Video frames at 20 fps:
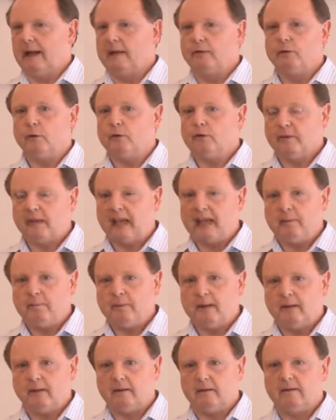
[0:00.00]
And to
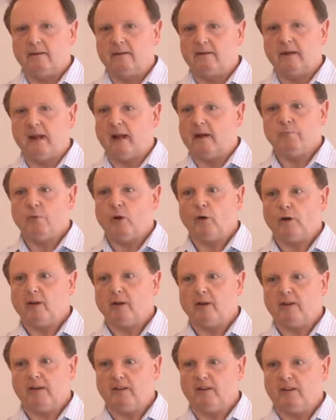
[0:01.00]
escape it, to say, I'm not
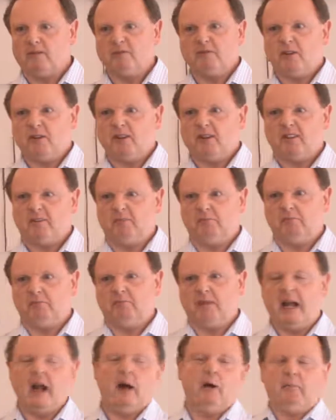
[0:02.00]
going to, I'm not going
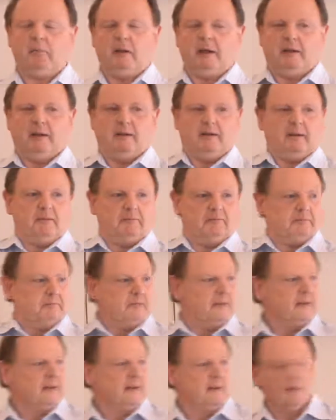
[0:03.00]
to help her,
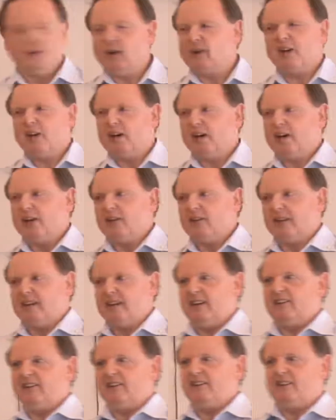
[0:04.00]
I'm hmm. not going to learn to
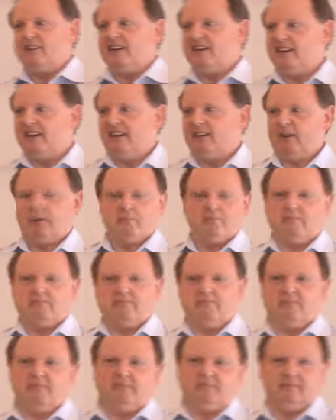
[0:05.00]
listen to her,
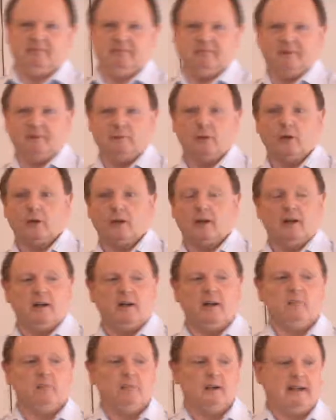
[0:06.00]
I'm not going to
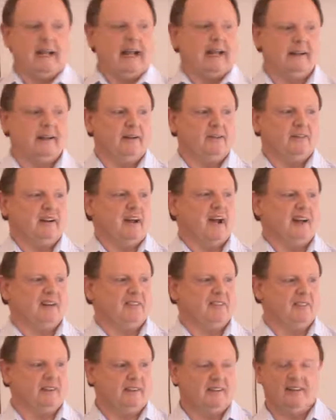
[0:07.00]
learn protective
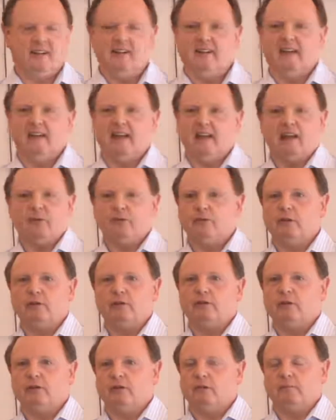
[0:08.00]
love, is
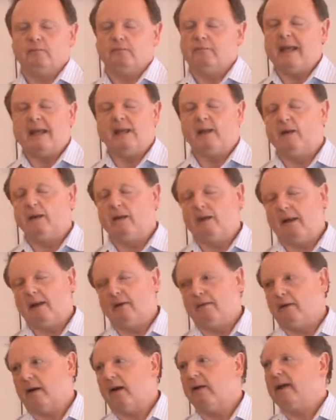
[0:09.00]
just to make your
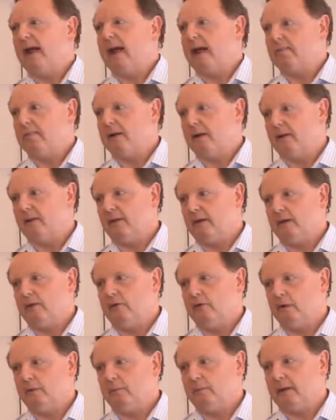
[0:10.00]
life unhappier than
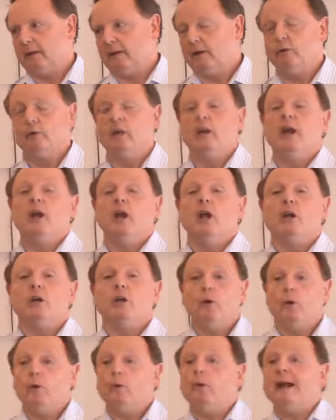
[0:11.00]
it should be. Because
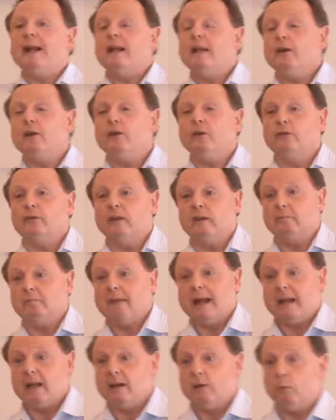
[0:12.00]
you're already using
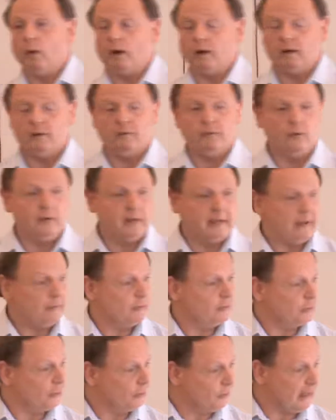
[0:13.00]
many wonderful
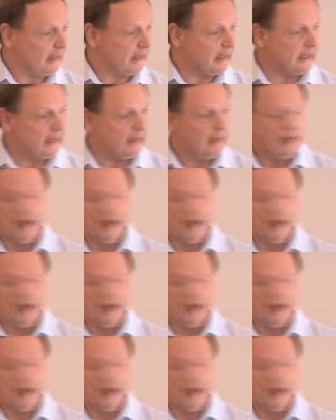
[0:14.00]
gifts already,